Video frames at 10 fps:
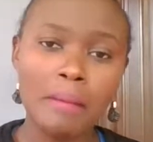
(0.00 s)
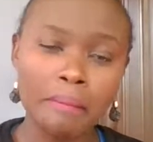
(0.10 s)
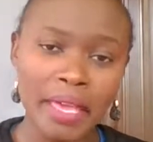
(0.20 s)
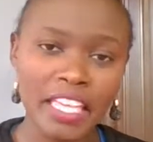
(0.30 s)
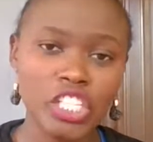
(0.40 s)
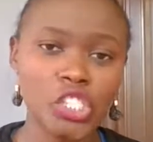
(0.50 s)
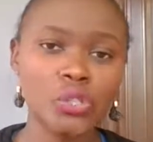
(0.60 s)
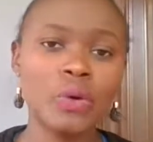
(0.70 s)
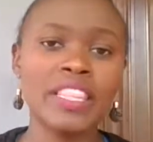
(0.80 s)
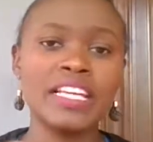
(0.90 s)
making
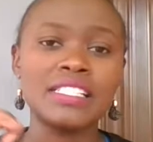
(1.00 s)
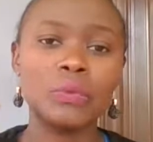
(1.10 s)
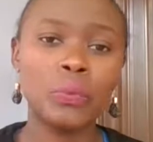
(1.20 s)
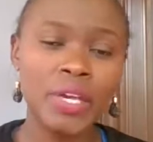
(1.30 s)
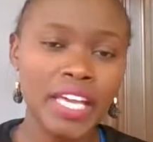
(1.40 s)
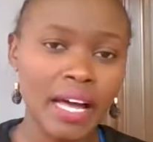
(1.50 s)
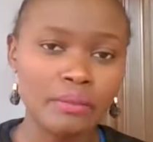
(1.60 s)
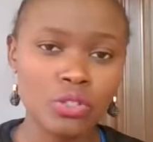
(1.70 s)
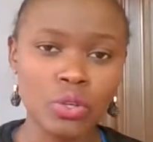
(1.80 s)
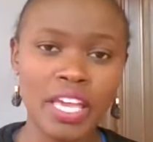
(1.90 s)
sure that we
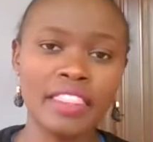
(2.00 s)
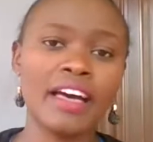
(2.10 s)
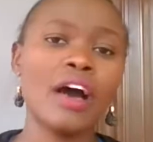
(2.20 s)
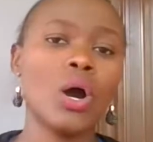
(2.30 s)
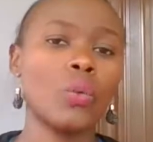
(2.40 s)
come together,